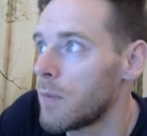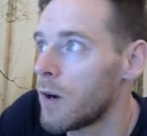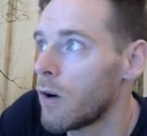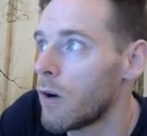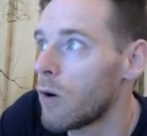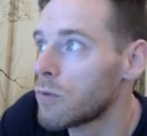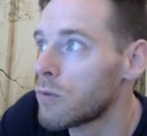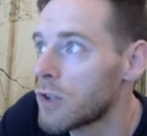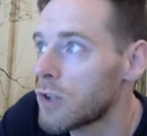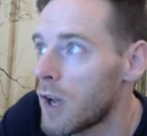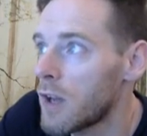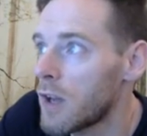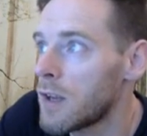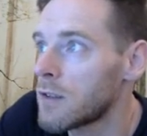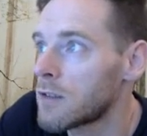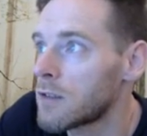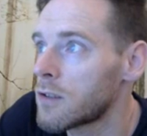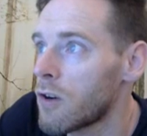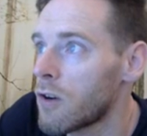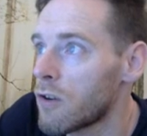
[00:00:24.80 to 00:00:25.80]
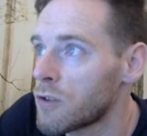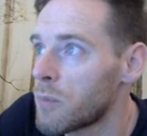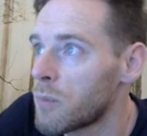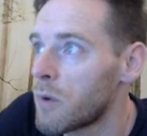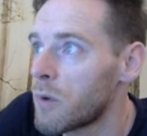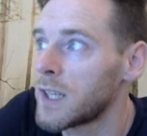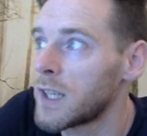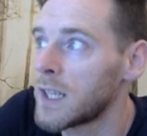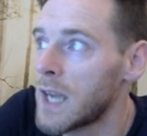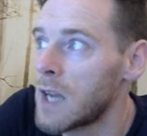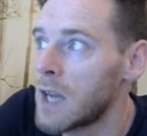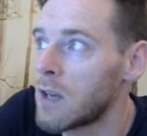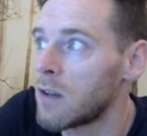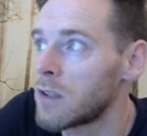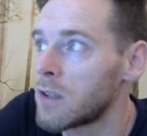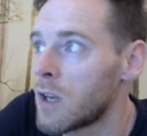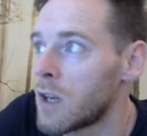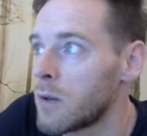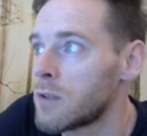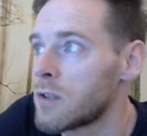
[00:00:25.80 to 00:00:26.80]
Alternate, corresponding,
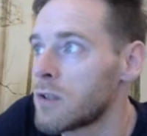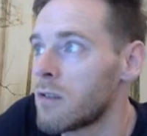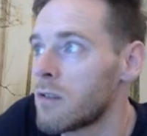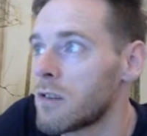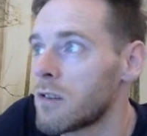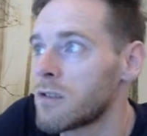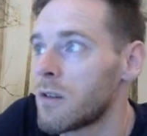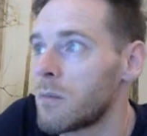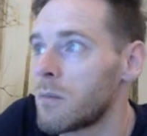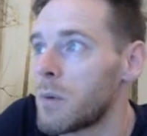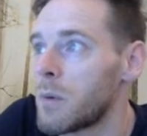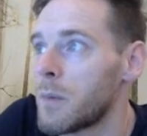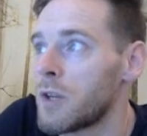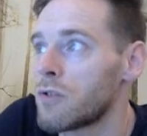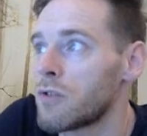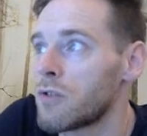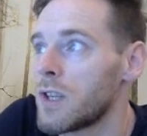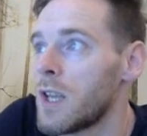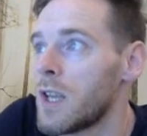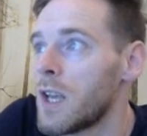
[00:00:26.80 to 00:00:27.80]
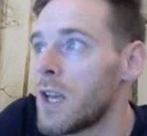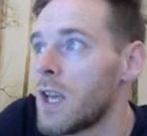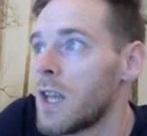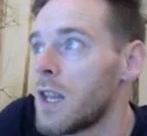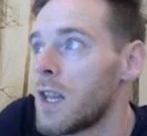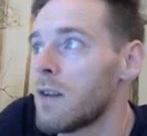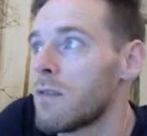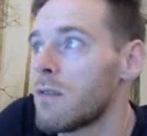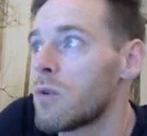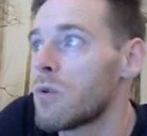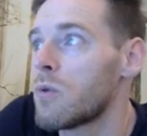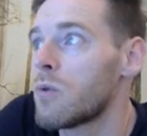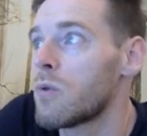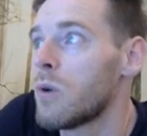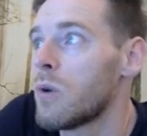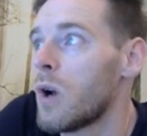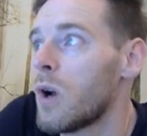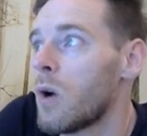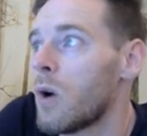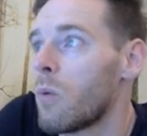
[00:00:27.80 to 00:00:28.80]
allied, co-interior and supplementary. They're
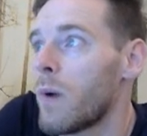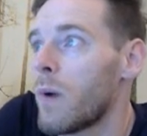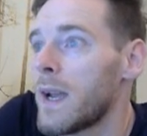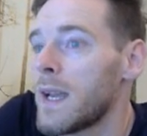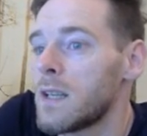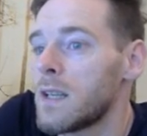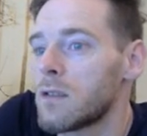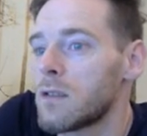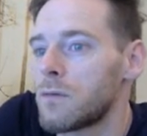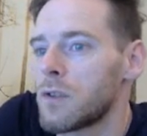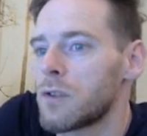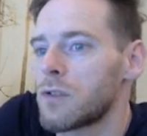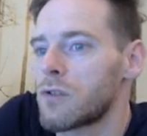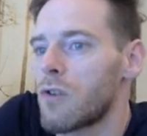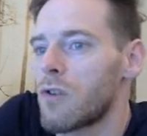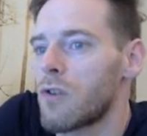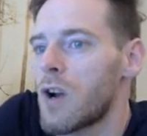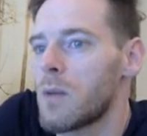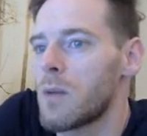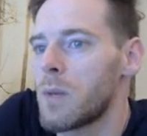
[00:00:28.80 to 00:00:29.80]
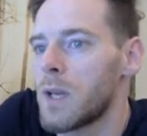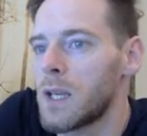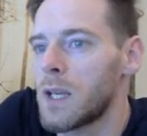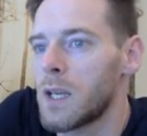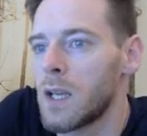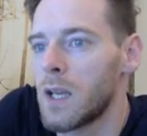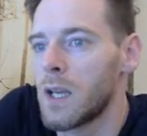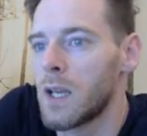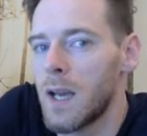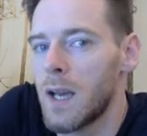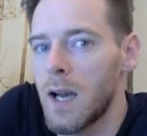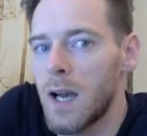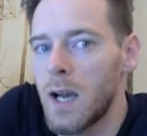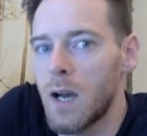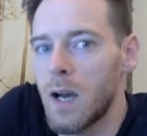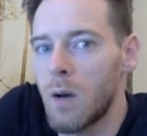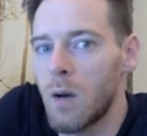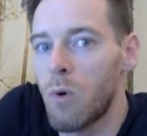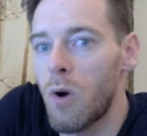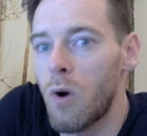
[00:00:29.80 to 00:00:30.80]
all ways of describing
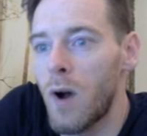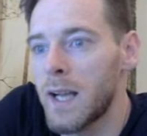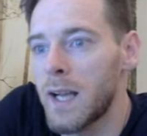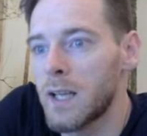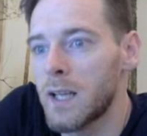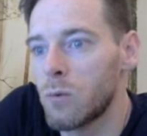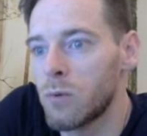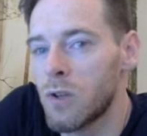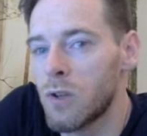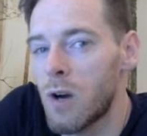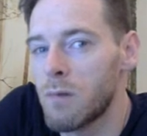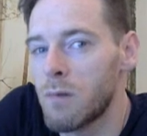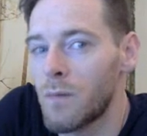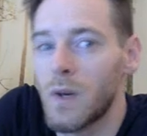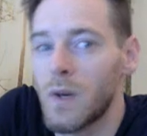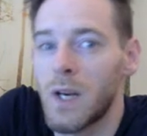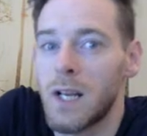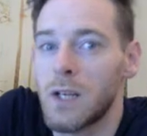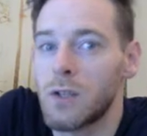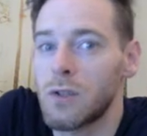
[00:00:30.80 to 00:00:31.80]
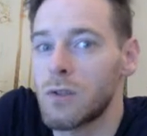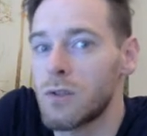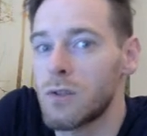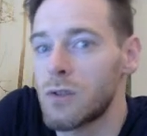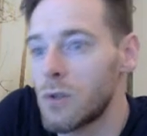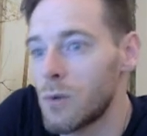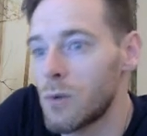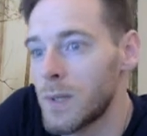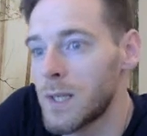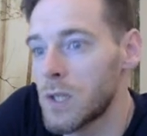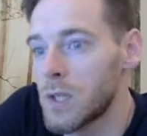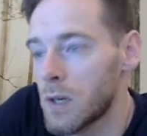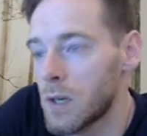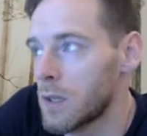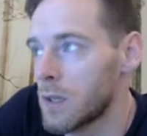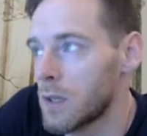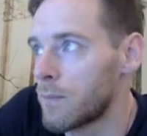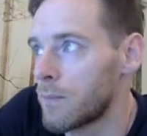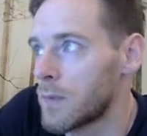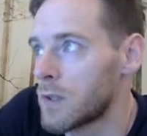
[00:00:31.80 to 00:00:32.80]
what angles are in relation to each
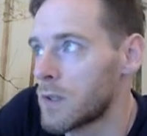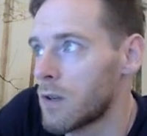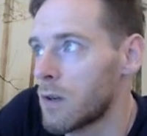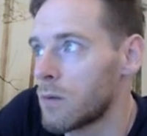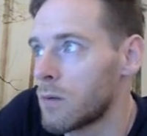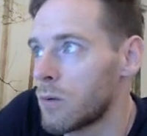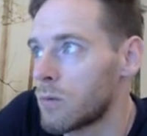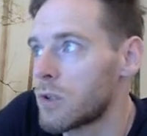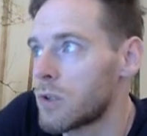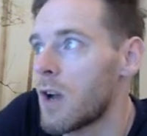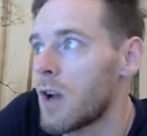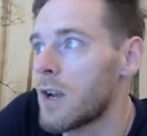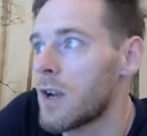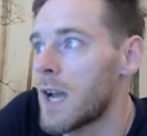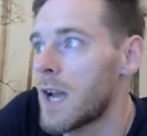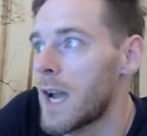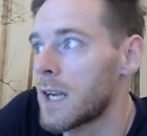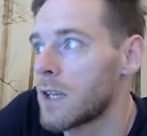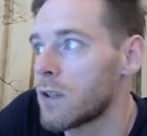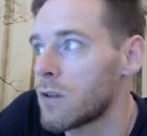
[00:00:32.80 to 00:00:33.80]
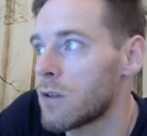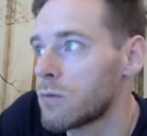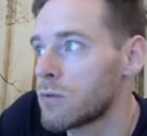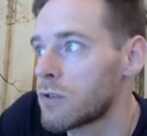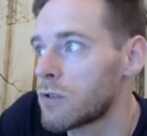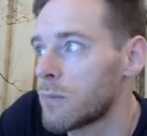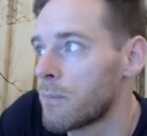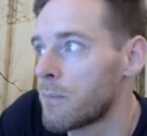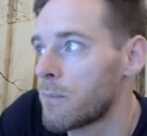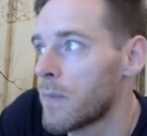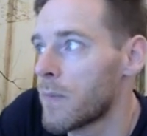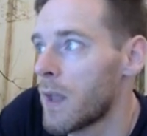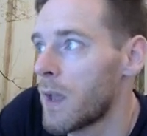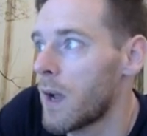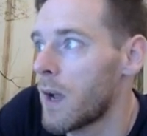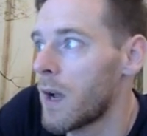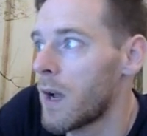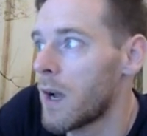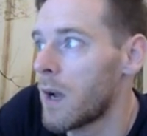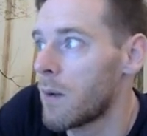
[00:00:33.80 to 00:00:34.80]
other. So alternate angles,
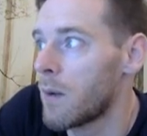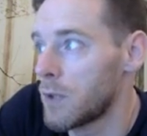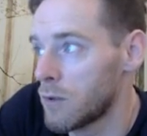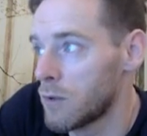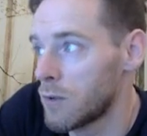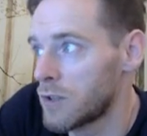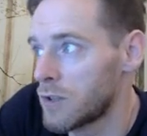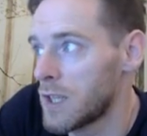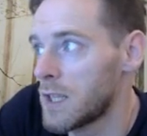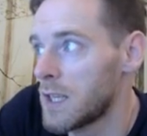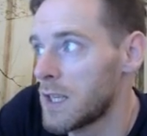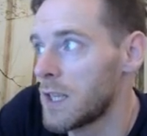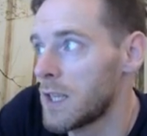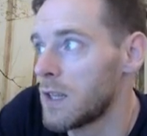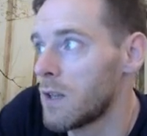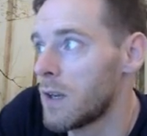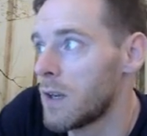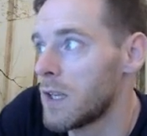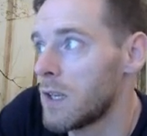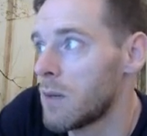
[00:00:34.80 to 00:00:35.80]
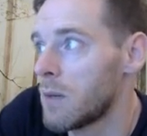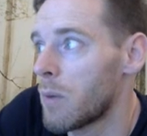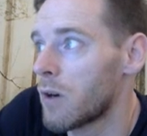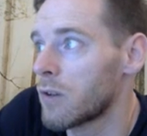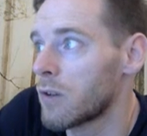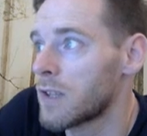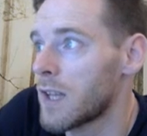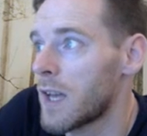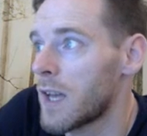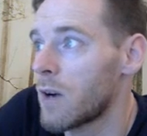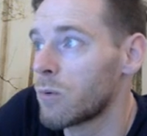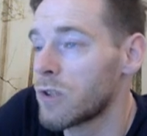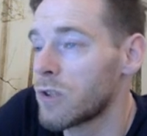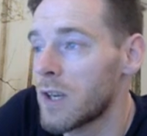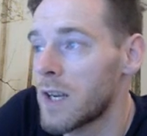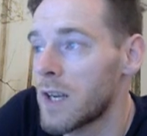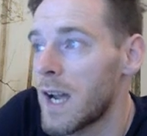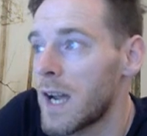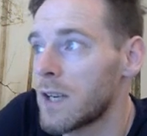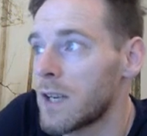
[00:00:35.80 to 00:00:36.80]
you'll see in the box there,
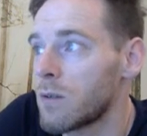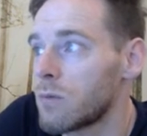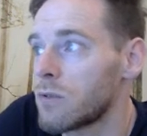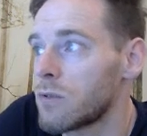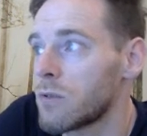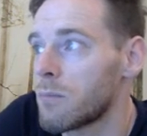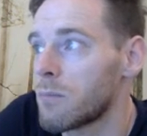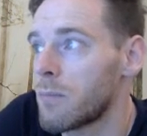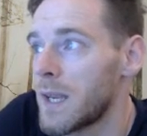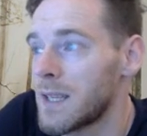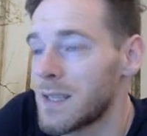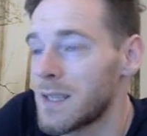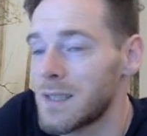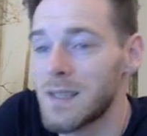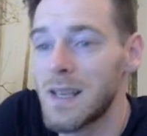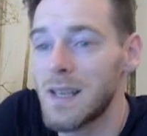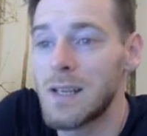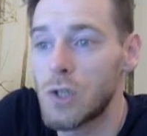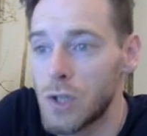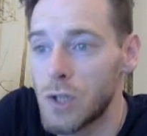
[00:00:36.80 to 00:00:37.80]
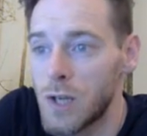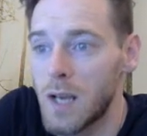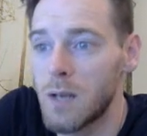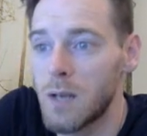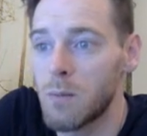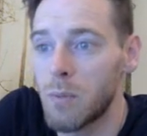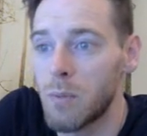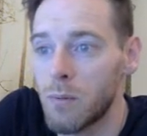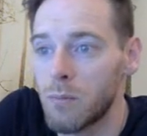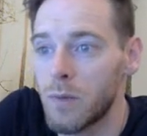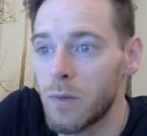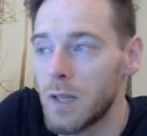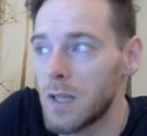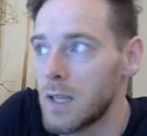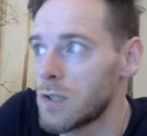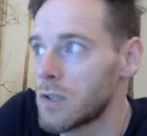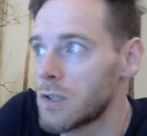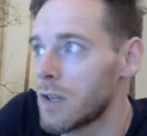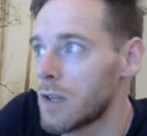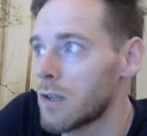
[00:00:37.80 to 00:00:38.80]
alternate angles make a Z shape with
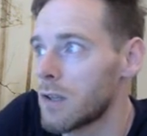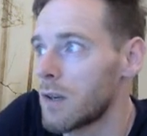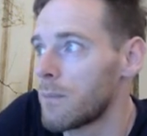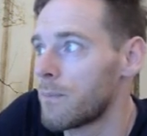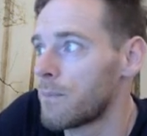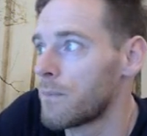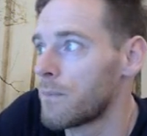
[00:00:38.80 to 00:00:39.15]
each other.